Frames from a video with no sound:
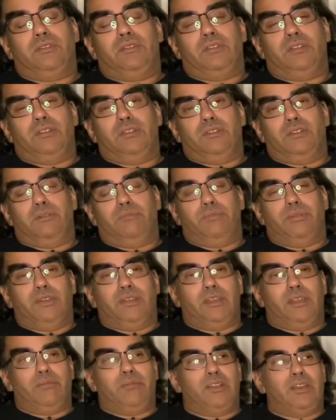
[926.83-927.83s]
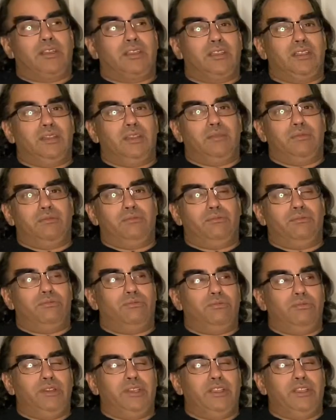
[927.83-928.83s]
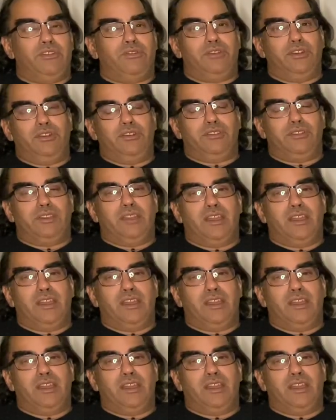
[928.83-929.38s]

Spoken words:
you know, but I'm not going to reintroduce